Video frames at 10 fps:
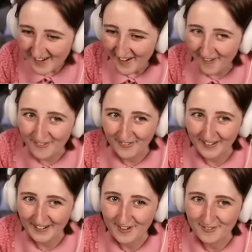over
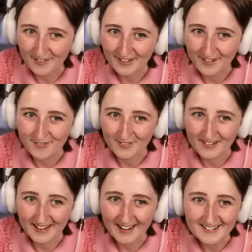and over and over
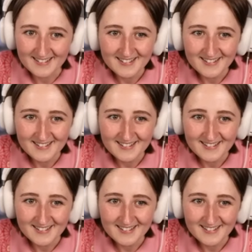again.